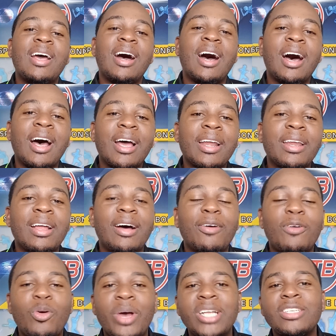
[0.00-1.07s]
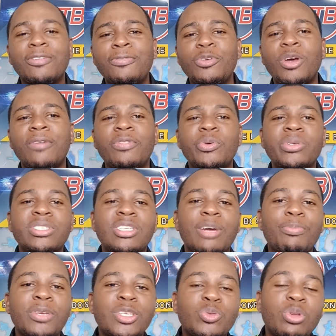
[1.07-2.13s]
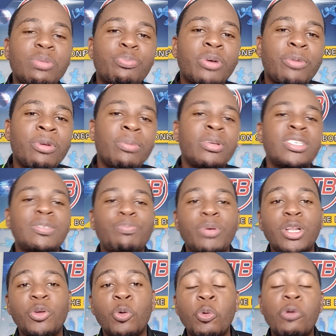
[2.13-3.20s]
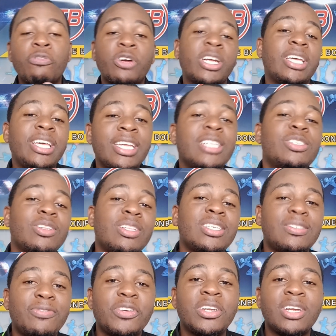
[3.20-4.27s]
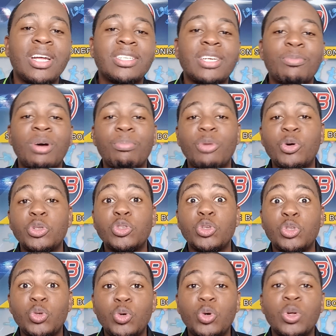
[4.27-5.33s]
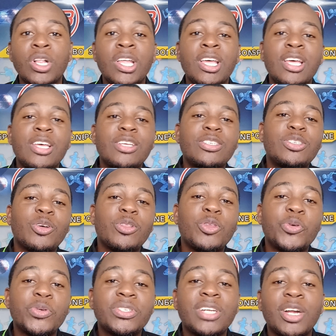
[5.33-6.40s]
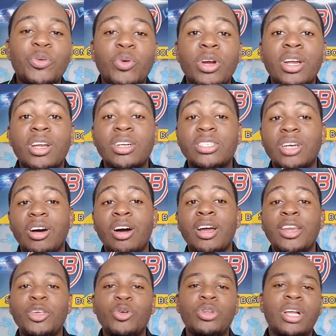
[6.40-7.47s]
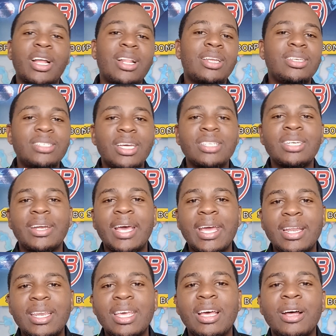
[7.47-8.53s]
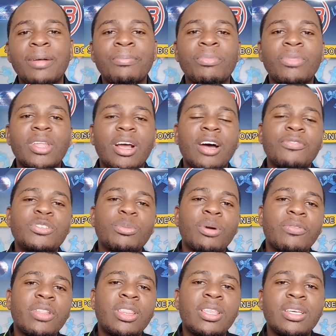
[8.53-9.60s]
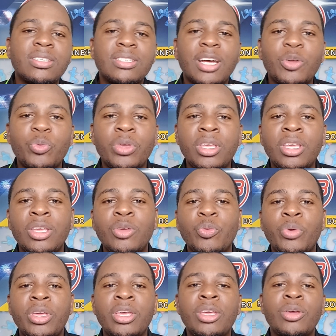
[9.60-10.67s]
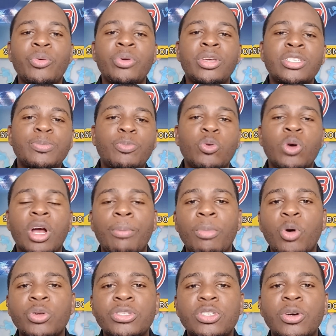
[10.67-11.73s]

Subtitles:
And quite a few of those topics will probably spill over into this video that I'm about to do. So those that were not on, you'll at least get an idea of some of the things that we spoke about.